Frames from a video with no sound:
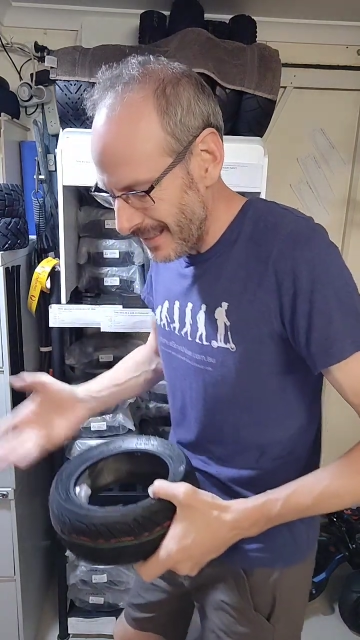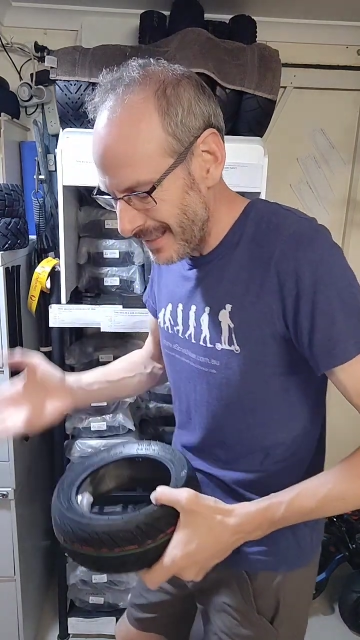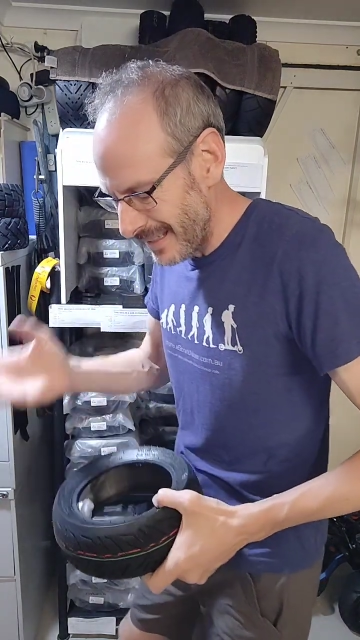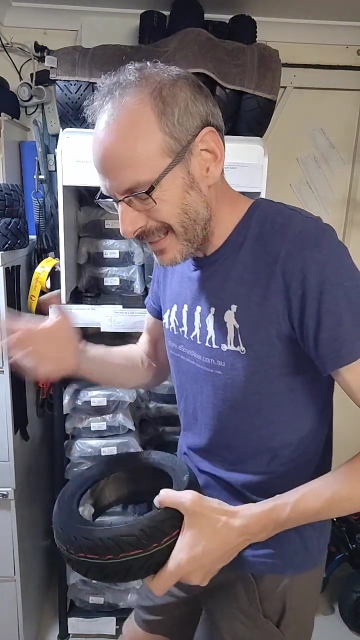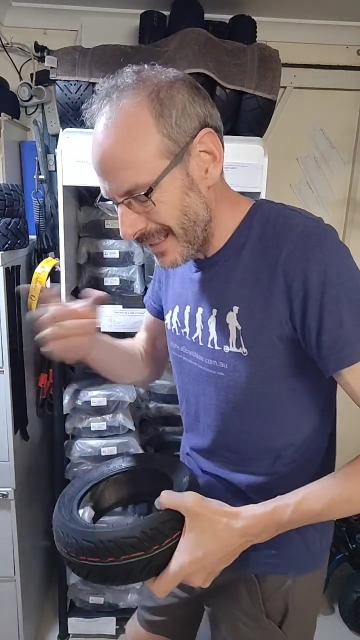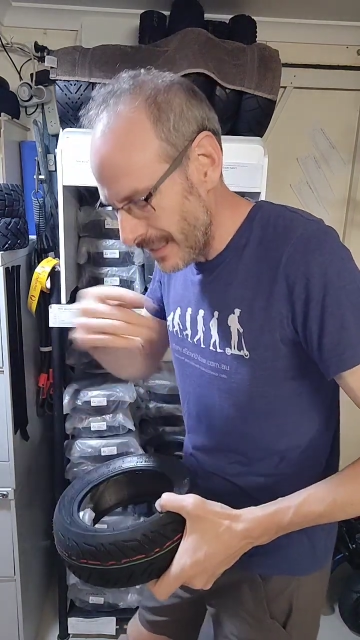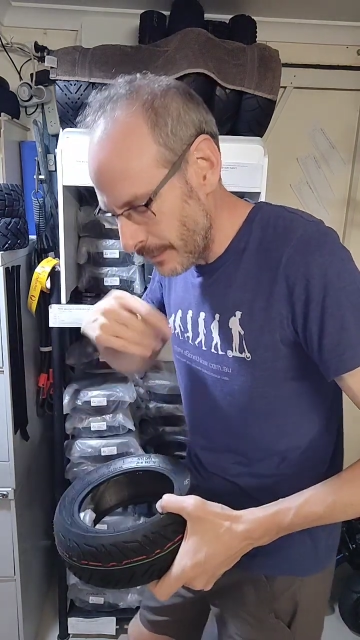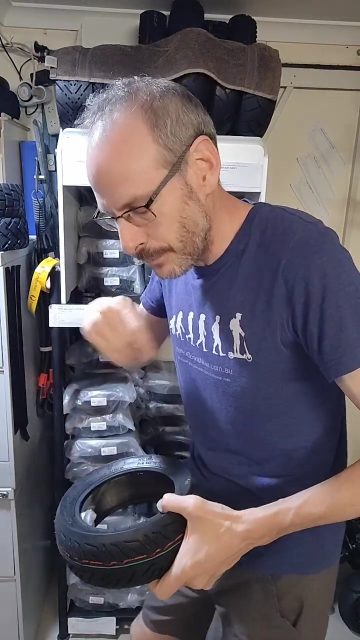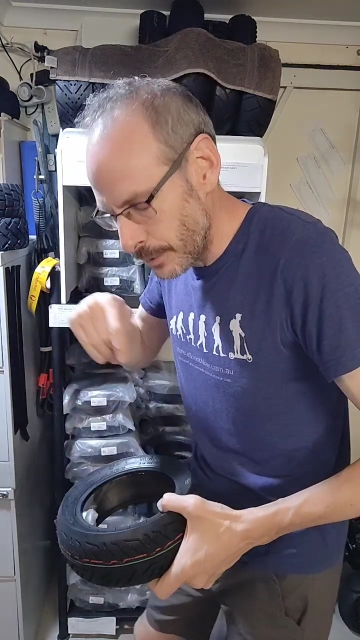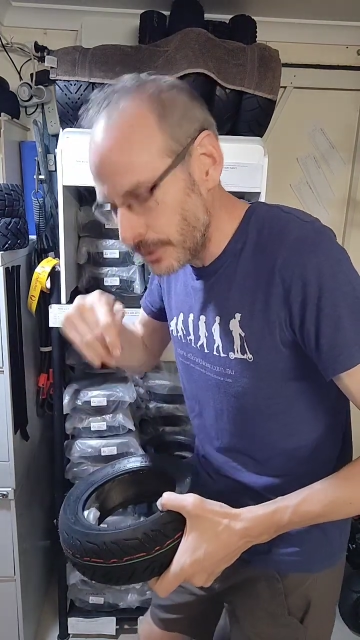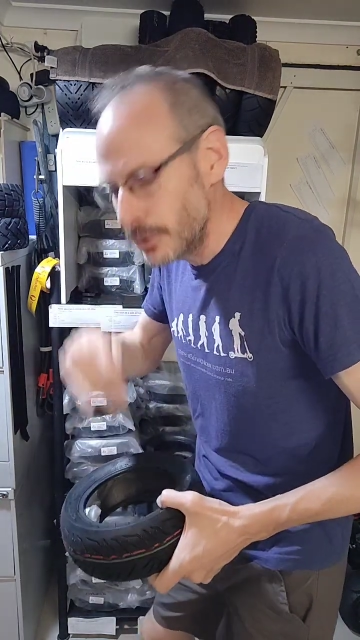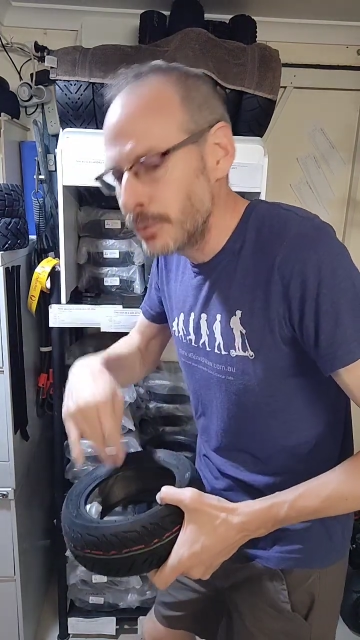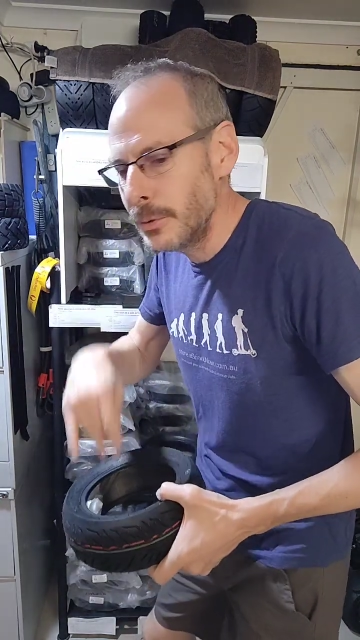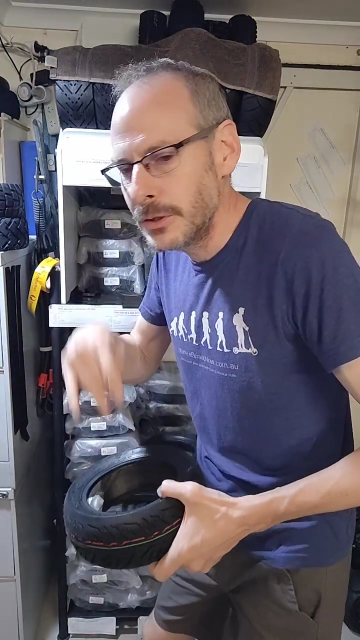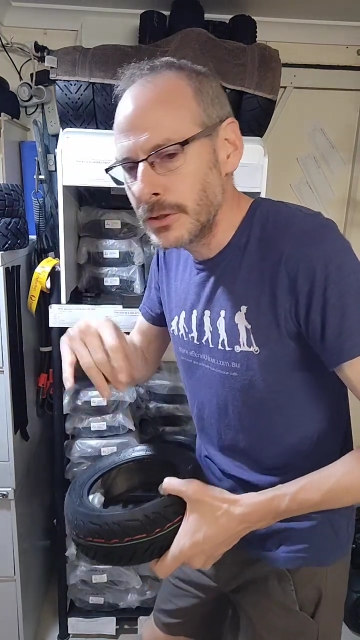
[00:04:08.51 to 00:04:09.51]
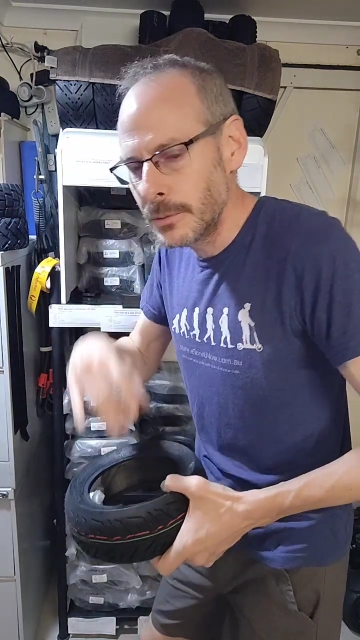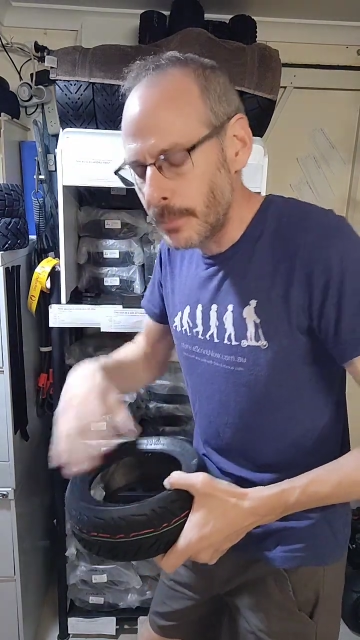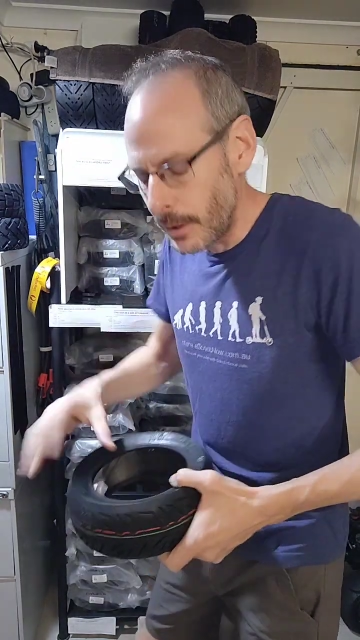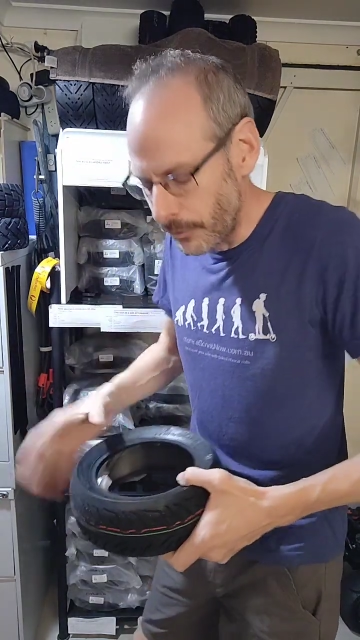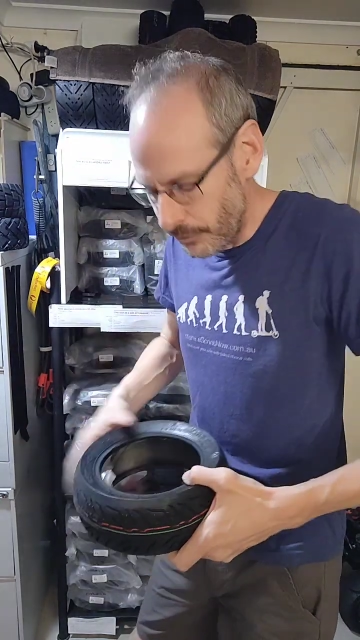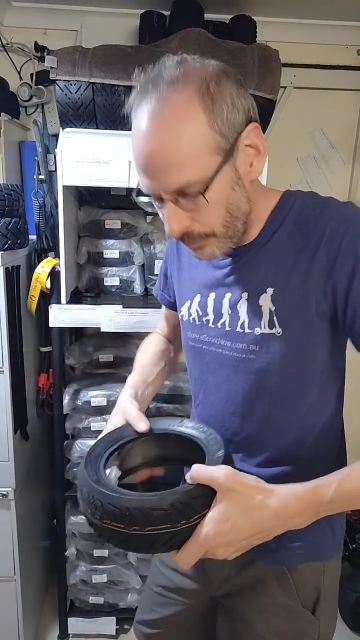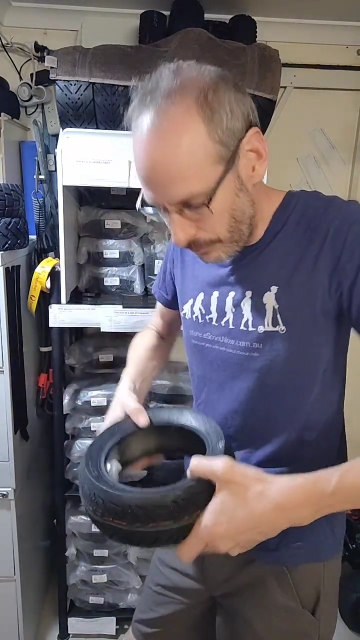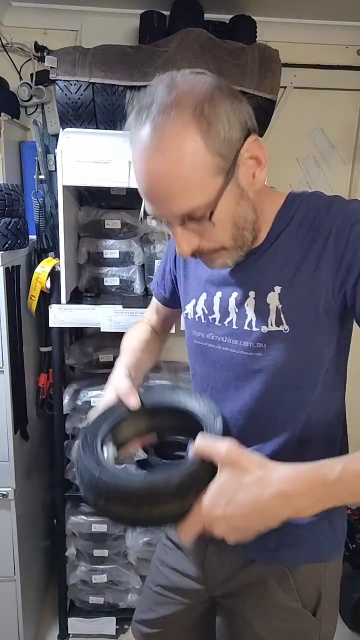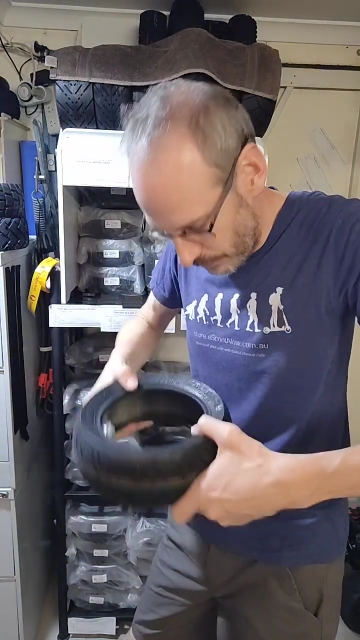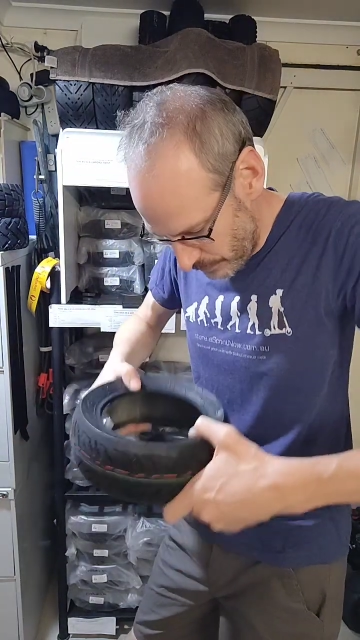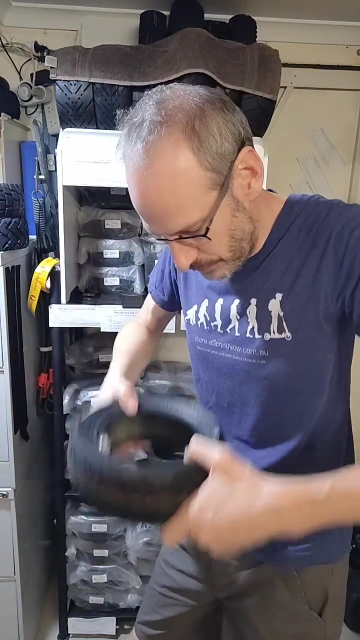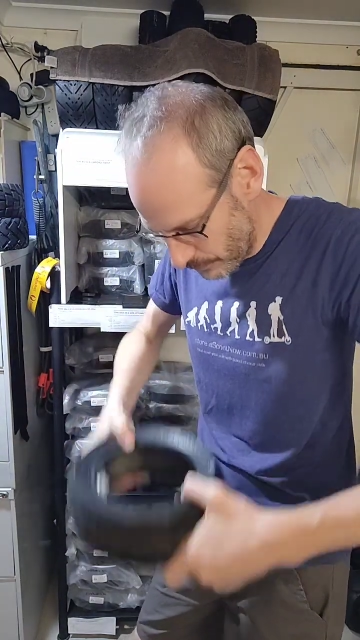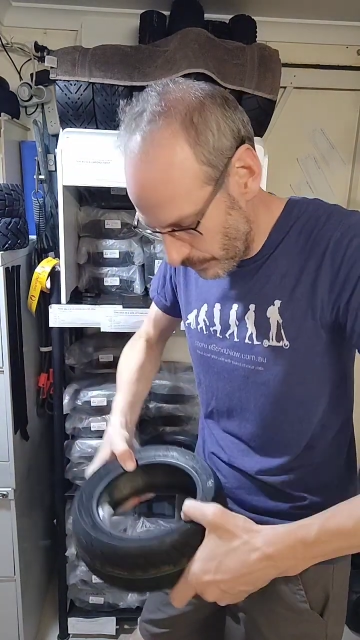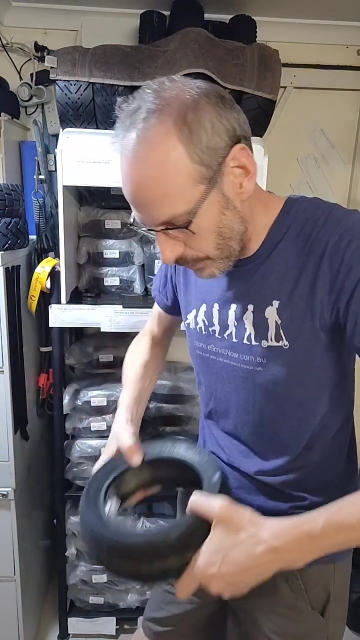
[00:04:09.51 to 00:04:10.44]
then you can put your original bolts in once you've got